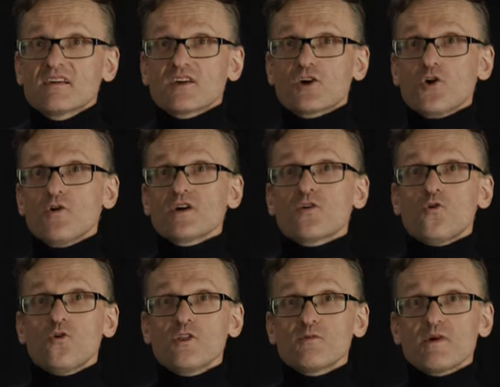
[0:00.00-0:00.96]
Going
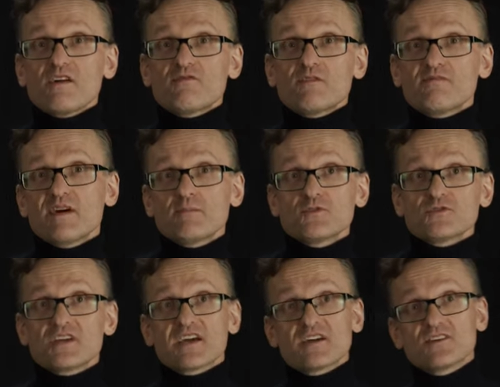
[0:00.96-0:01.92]
all the way from
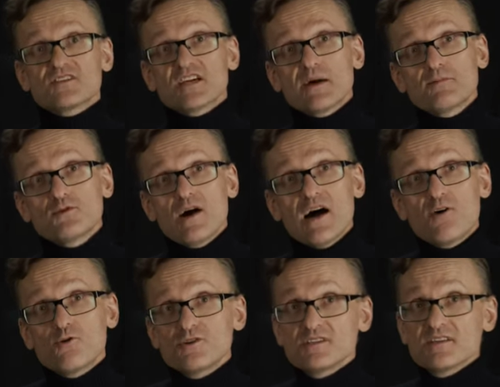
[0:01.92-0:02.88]
femtoseconds up to
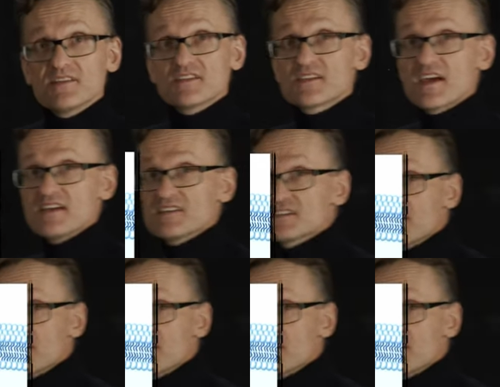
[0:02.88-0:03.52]
hours in this case,